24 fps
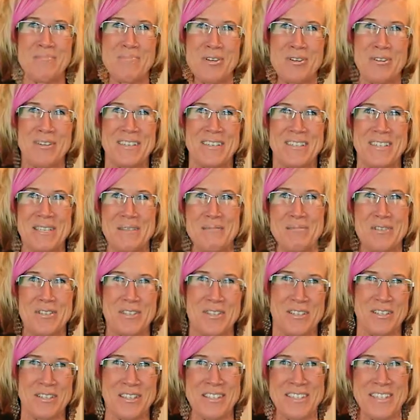any beauty tips.
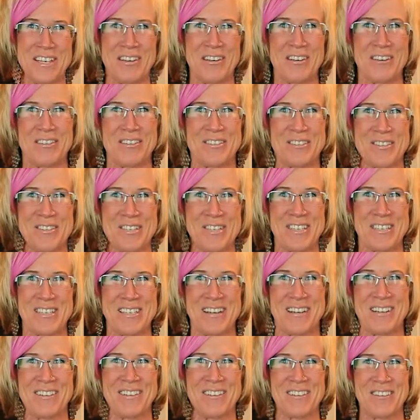She's going to tell all the chicks
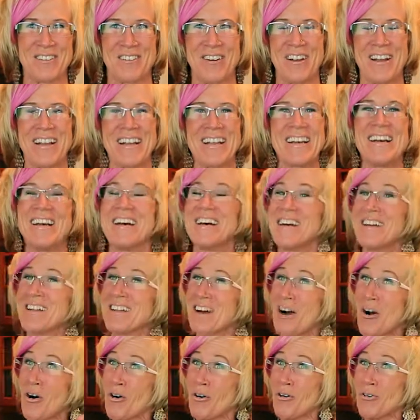how to look great
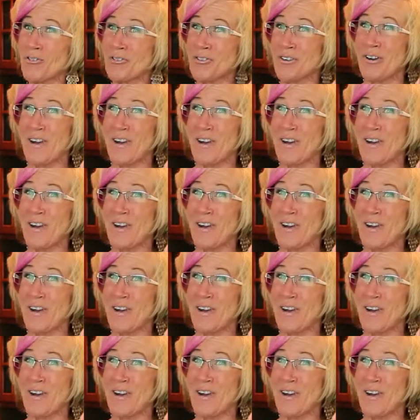hold